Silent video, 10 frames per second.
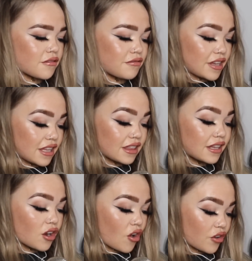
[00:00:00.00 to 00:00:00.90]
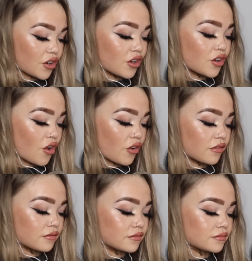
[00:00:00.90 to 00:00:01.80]
Feeling on and
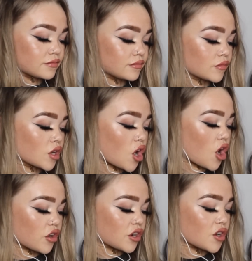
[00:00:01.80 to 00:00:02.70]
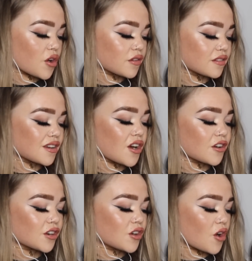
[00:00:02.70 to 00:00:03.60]
on. On and on,
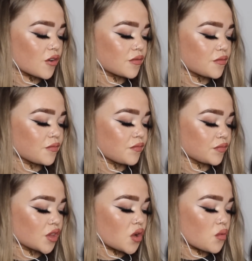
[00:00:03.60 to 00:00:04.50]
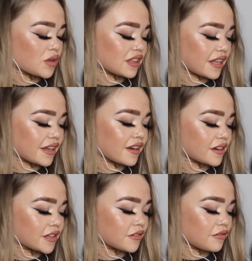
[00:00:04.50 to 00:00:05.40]
on and on. With late
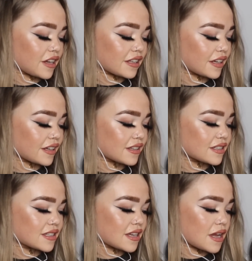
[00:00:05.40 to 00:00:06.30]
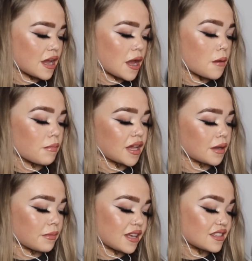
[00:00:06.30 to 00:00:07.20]
night feelings,
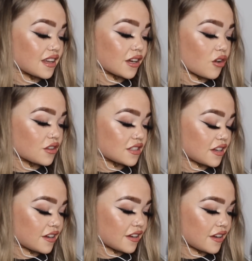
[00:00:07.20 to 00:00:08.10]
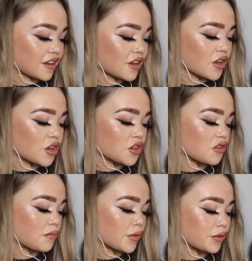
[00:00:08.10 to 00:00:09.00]
make me psychotic.
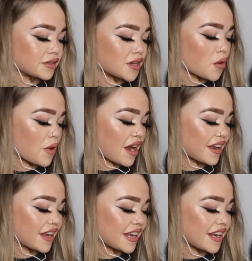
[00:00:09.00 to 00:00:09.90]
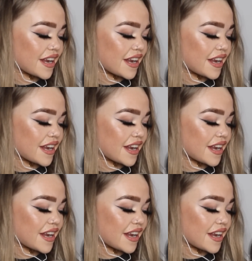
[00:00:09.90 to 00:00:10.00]
You've pulled away.